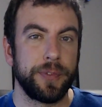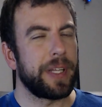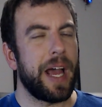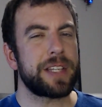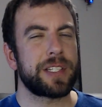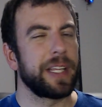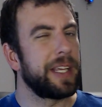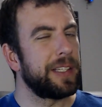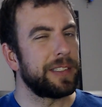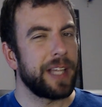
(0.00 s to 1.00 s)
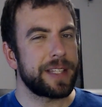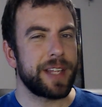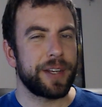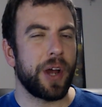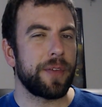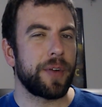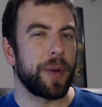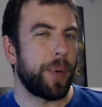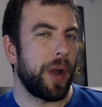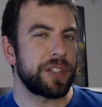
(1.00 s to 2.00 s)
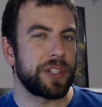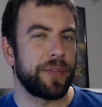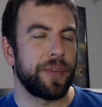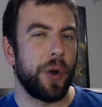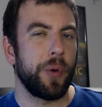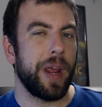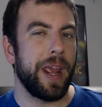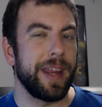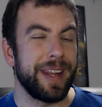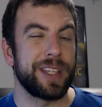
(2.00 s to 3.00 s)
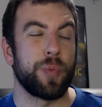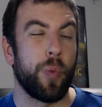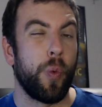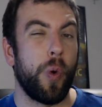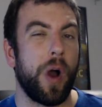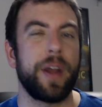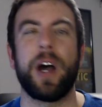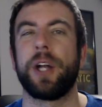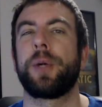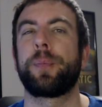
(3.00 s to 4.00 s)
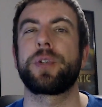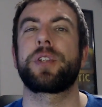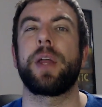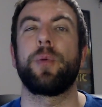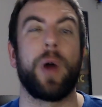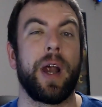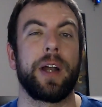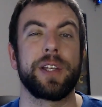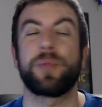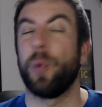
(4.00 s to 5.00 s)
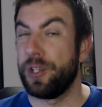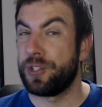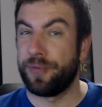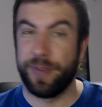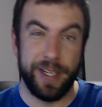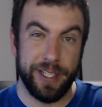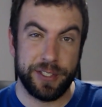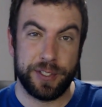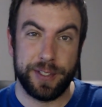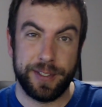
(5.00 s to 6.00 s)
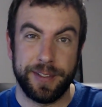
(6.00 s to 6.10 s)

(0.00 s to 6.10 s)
But lastly, let's end off on a positive note. It is 100% wireless once you're finished.